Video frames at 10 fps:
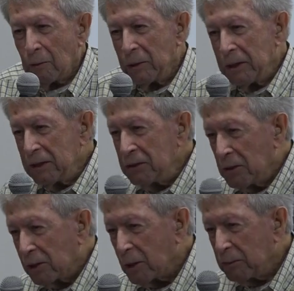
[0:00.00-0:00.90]
We didn't
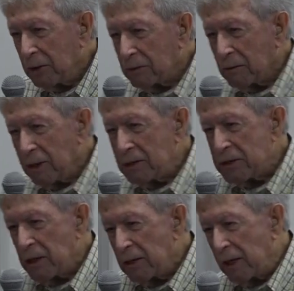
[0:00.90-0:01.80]
talk about
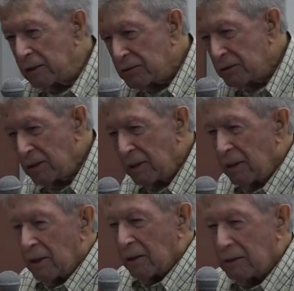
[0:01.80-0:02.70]
crazy aunts
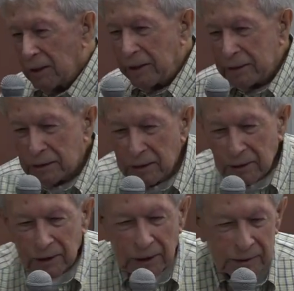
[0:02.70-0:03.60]
or
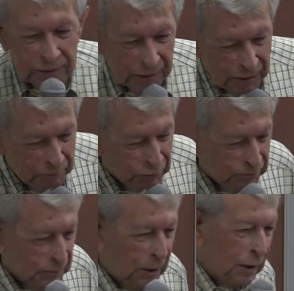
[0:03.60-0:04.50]
alcoholic uh,
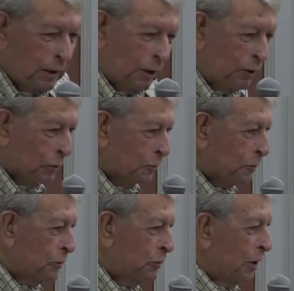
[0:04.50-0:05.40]

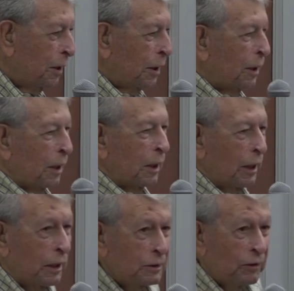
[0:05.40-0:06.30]
uncles,
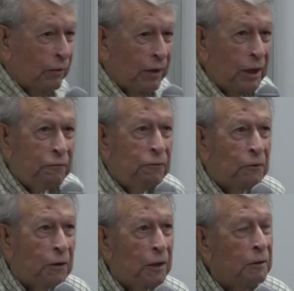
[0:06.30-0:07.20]
and
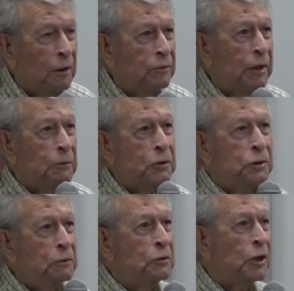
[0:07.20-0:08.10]
therefore there were
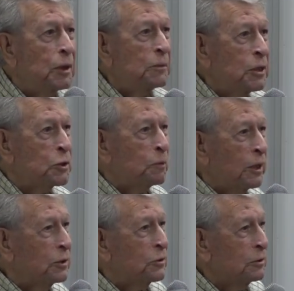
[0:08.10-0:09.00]
two
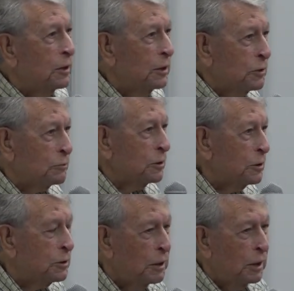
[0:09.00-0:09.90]
company-sponsored
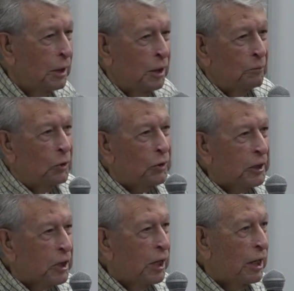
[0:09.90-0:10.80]
histories,
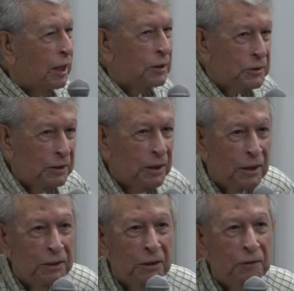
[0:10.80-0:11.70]
Mordecai's in
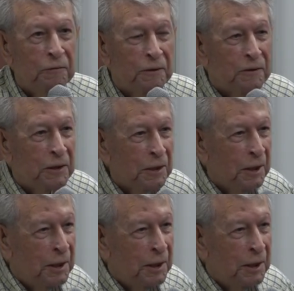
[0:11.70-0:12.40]
1940